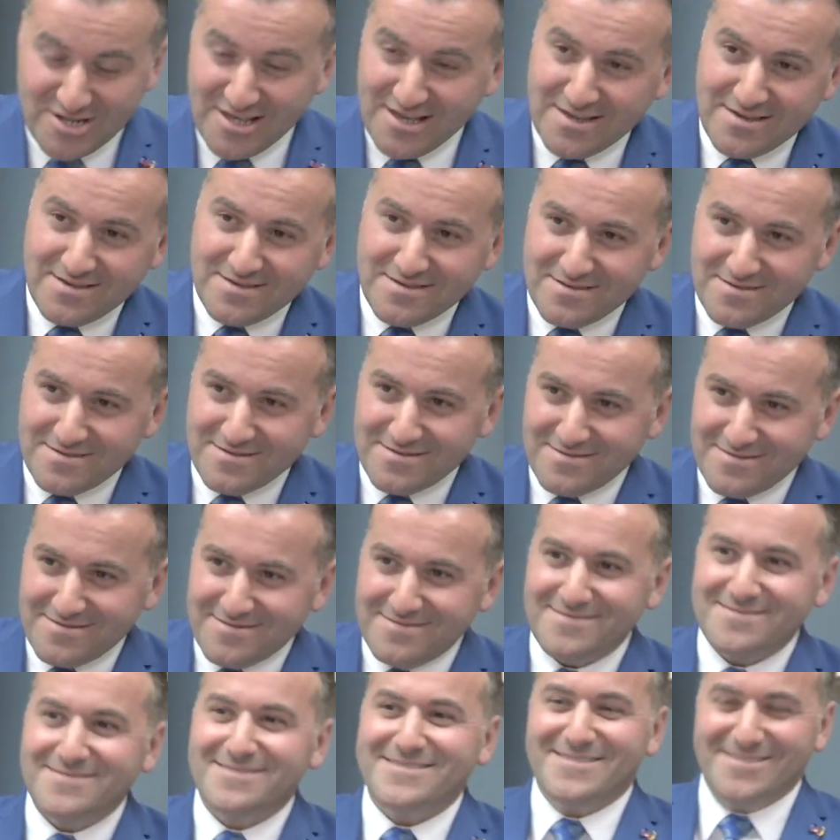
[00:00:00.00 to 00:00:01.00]
or for a
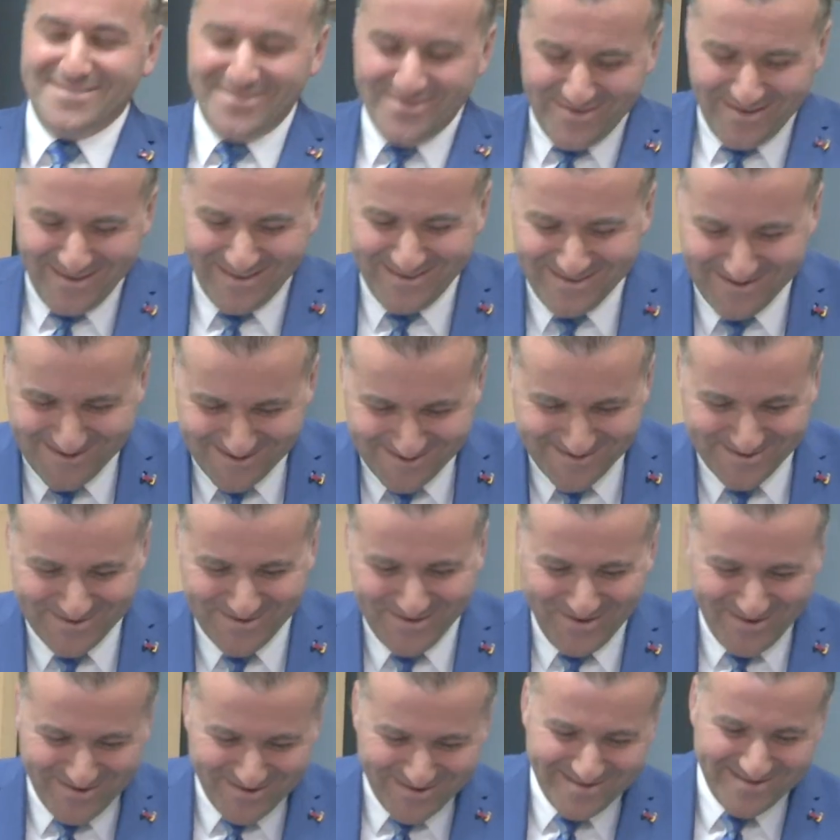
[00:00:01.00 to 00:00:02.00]
concern,
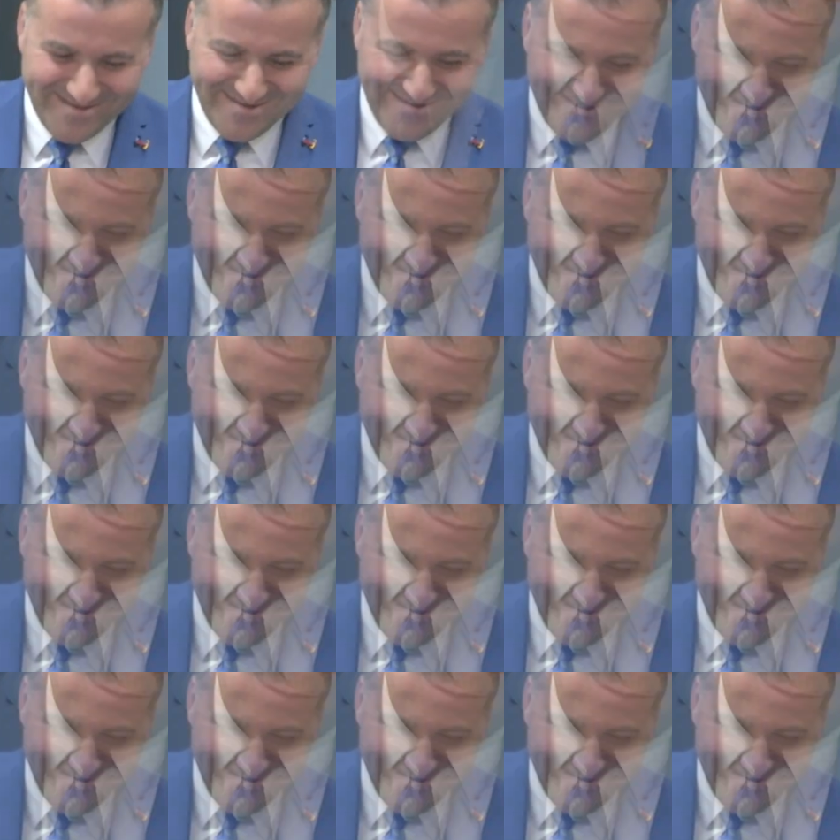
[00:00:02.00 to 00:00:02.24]
I